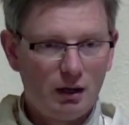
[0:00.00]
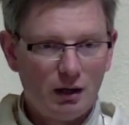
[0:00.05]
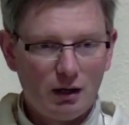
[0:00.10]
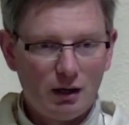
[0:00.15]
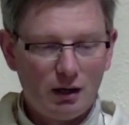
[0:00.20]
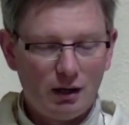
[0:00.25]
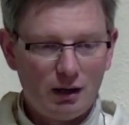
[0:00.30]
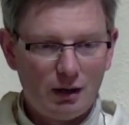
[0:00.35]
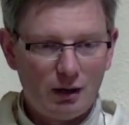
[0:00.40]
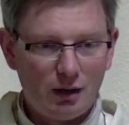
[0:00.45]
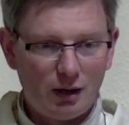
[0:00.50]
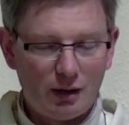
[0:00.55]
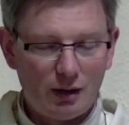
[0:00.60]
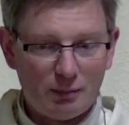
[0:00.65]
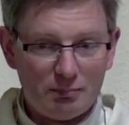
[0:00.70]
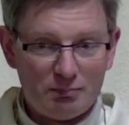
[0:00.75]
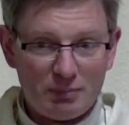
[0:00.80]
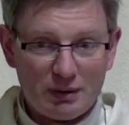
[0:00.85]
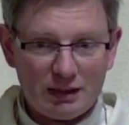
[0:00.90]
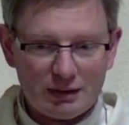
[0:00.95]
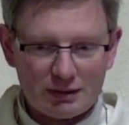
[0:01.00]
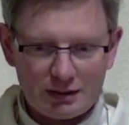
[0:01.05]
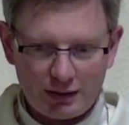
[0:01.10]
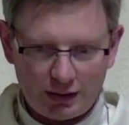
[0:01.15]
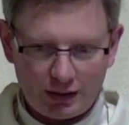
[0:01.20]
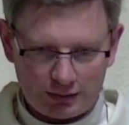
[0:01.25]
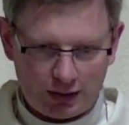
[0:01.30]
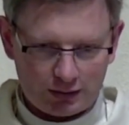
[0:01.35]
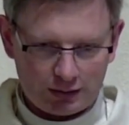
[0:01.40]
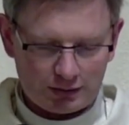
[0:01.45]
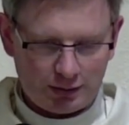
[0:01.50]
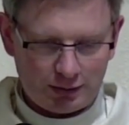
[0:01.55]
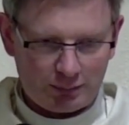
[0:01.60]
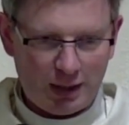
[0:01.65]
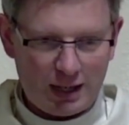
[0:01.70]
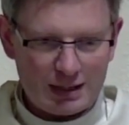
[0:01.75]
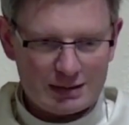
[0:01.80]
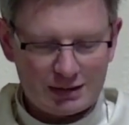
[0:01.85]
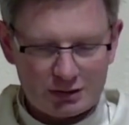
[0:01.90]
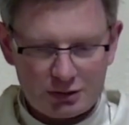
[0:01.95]
uh, ability, that, that
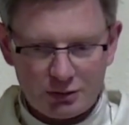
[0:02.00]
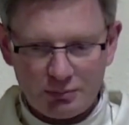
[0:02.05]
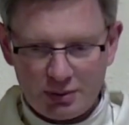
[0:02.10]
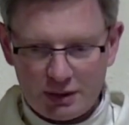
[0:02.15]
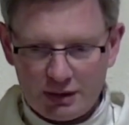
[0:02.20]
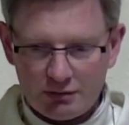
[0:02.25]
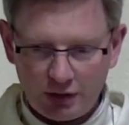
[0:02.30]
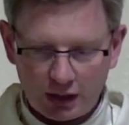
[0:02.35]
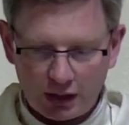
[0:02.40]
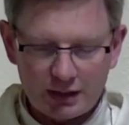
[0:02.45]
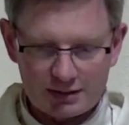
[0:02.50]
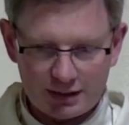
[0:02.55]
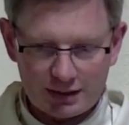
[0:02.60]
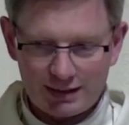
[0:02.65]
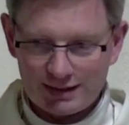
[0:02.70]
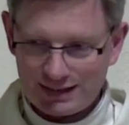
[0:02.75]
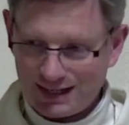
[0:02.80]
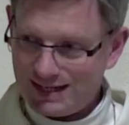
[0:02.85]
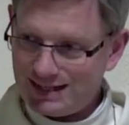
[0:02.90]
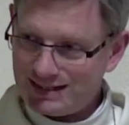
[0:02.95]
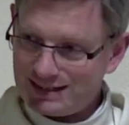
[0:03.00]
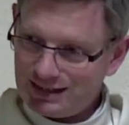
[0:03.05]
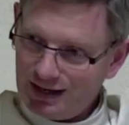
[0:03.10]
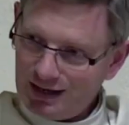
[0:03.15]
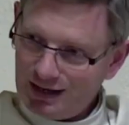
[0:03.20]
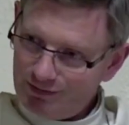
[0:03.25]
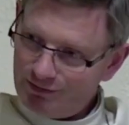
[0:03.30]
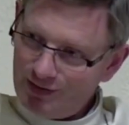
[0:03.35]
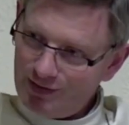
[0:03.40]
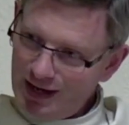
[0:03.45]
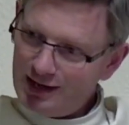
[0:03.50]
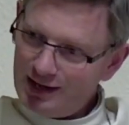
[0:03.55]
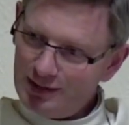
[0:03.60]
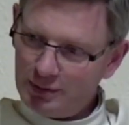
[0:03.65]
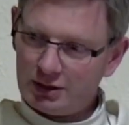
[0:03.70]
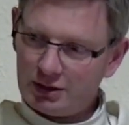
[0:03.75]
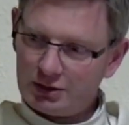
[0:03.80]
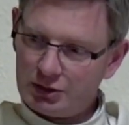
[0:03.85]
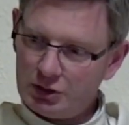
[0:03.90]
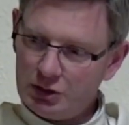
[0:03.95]
capacity to be reconciled is available
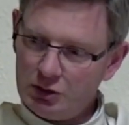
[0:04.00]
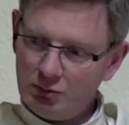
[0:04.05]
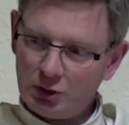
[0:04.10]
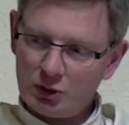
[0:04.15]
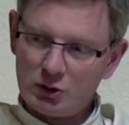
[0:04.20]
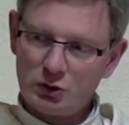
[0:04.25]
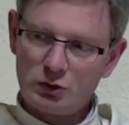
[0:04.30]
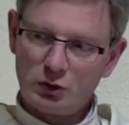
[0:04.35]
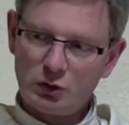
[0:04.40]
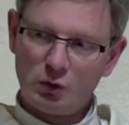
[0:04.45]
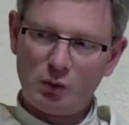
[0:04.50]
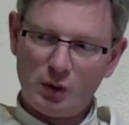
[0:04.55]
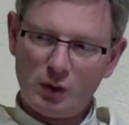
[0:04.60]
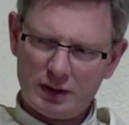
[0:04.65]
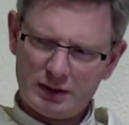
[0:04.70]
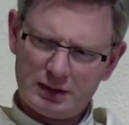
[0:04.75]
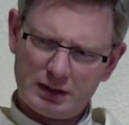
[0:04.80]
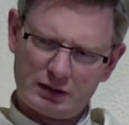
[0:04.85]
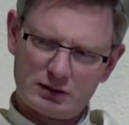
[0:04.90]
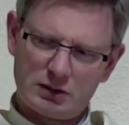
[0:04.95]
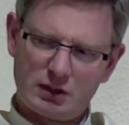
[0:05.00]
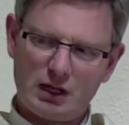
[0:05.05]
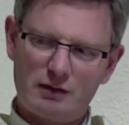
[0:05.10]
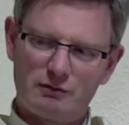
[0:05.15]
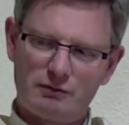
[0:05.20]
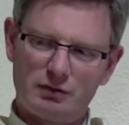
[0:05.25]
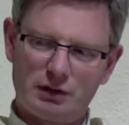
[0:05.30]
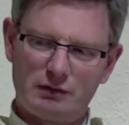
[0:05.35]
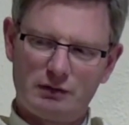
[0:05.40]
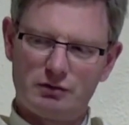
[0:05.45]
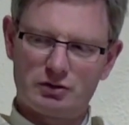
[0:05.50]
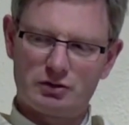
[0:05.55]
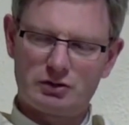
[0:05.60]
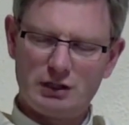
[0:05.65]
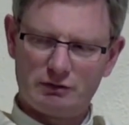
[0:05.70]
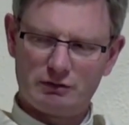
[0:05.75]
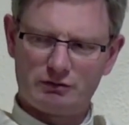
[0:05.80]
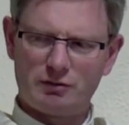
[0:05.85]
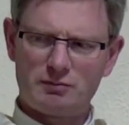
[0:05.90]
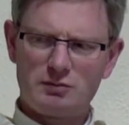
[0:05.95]
to you, but you don't want it because you can't forgive yourself.
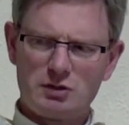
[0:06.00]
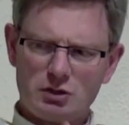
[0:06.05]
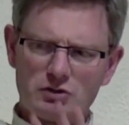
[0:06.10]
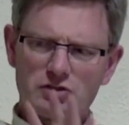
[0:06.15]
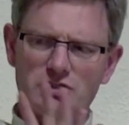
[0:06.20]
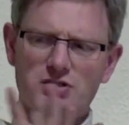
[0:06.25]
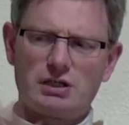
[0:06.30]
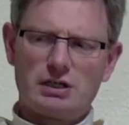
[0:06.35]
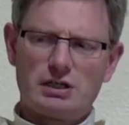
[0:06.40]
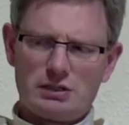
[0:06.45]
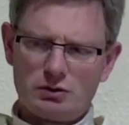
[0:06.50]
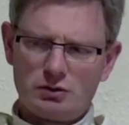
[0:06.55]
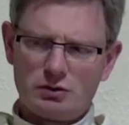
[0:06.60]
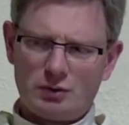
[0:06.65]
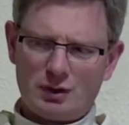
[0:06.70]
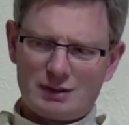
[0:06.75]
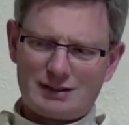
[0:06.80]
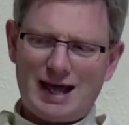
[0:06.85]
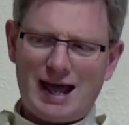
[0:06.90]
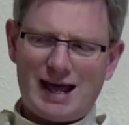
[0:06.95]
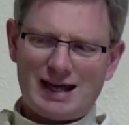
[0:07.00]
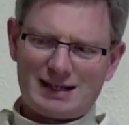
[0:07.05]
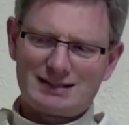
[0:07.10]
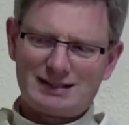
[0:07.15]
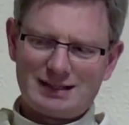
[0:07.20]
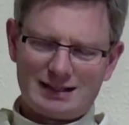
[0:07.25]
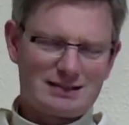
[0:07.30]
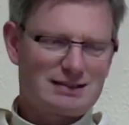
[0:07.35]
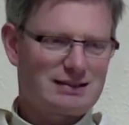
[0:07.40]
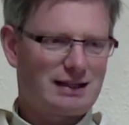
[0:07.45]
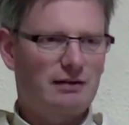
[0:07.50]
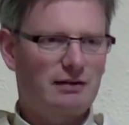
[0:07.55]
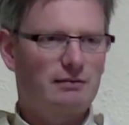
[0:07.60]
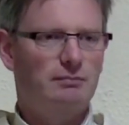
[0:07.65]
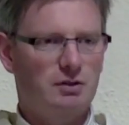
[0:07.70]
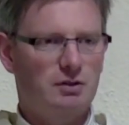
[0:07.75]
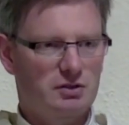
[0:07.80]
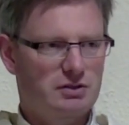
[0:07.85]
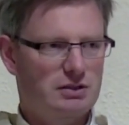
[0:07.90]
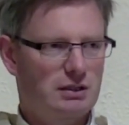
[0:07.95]
From your side, you don't want to access that
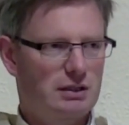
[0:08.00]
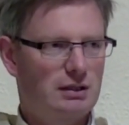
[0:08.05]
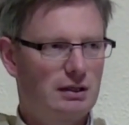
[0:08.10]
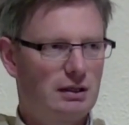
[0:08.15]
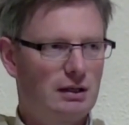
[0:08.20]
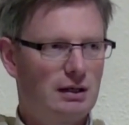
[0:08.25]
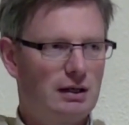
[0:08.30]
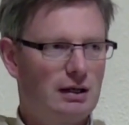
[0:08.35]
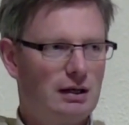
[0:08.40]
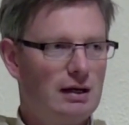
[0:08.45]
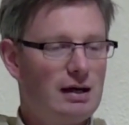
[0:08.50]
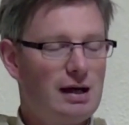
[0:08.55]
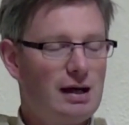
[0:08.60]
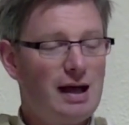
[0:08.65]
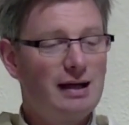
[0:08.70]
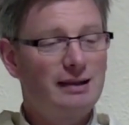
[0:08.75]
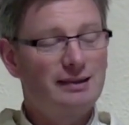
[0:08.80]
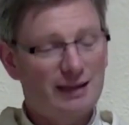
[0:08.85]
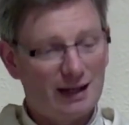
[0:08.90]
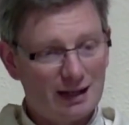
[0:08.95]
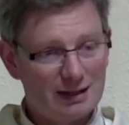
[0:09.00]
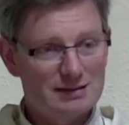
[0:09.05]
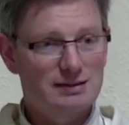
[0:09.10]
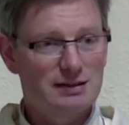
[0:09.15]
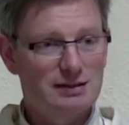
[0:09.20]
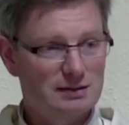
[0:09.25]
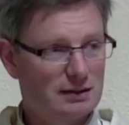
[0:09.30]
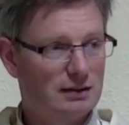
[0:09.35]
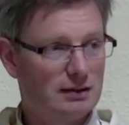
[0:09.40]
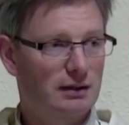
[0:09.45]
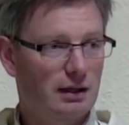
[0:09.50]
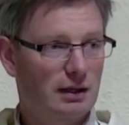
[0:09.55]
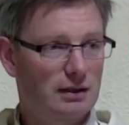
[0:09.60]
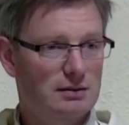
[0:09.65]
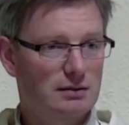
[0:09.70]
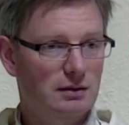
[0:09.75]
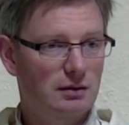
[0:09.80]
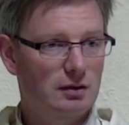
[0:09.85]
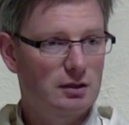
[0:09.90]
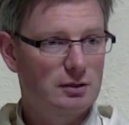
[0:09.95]
mercy. And that's the sin against the
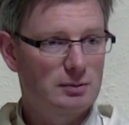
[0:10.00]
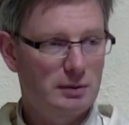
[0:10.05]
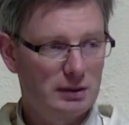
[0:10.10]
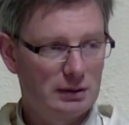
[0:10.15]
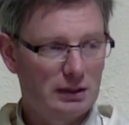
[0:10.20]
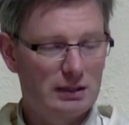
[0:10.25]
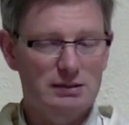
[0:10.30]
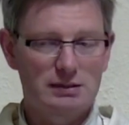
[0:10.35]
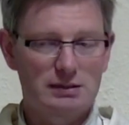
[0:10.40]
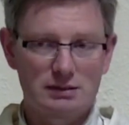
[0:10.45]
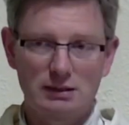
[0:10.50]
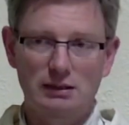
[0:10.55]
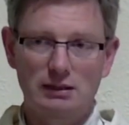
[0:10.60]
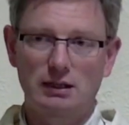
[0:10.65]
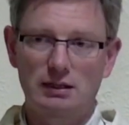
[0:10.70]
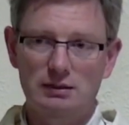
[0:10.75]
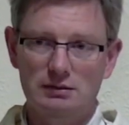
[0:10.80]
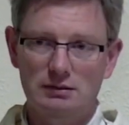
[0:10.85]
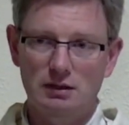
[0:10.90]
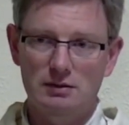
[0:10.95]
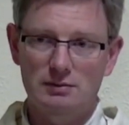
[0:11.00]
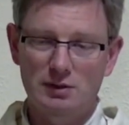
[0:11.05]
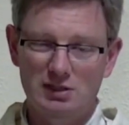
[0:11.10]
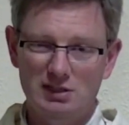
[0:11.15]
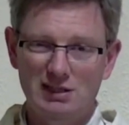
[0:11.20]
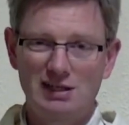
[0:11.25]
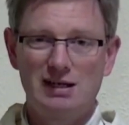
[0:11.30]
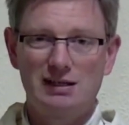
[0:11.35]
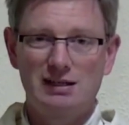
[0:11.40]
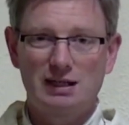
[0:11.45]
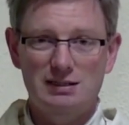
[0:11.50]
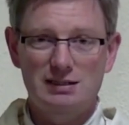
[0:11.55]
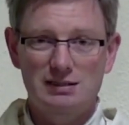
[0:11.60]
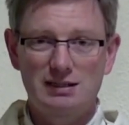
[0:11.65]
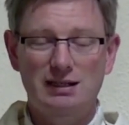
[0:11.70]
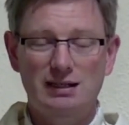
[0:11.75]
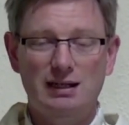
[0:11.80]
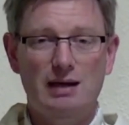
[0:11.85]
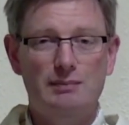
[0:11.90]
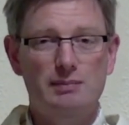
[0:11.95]
Holy Spirit. That's the sin against God's mercy. That's the sin that
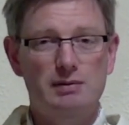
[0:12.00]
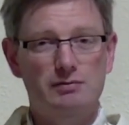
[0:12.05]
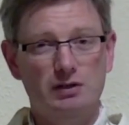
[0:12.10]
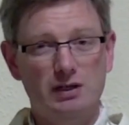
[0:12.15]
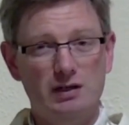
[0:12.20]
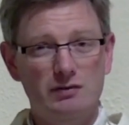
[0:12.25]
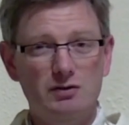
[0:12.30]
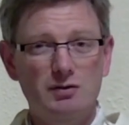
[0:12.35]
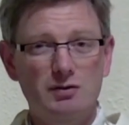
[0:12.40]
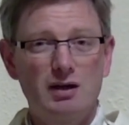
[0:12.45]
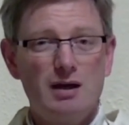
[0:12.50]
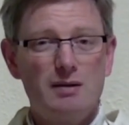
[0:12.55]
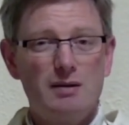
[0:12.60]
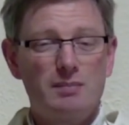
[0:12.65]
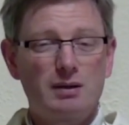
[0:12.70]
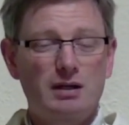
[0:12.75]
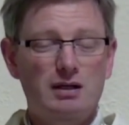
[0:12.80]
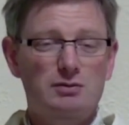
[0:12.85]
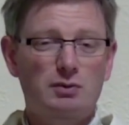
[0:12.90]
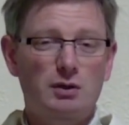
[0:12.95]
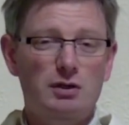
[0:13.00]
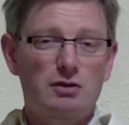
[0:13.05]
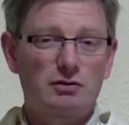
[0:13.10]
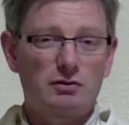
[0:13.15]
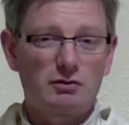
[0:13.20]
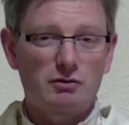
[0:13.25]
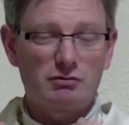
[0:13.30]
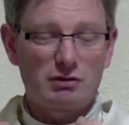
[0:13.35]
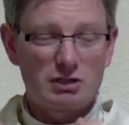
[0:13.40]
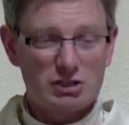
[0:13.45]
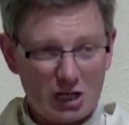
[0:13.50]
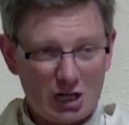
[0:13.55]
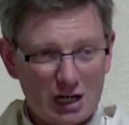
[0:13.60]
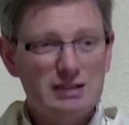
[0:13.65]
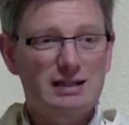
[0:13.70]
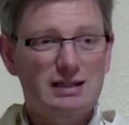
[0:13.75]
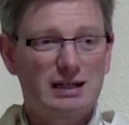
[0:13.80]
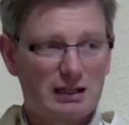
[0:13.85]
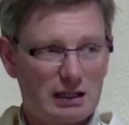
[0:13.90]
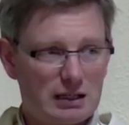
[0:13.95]
can't be forgiven because what you're
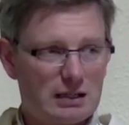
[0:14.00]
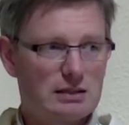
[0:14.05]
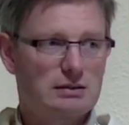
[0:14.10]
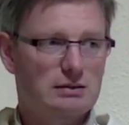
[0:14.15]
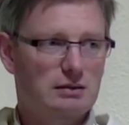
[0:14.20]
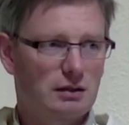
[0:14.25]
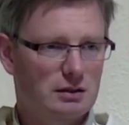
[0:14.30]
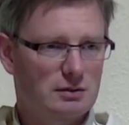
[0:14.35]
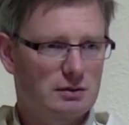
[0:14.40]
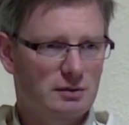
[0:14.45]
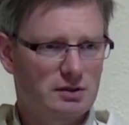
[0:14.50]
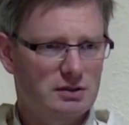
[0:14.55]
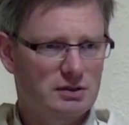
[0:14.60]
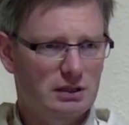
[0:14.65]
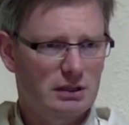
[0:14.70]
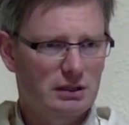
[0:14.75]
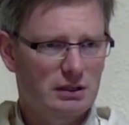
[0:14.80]
rejecting is God's mercy.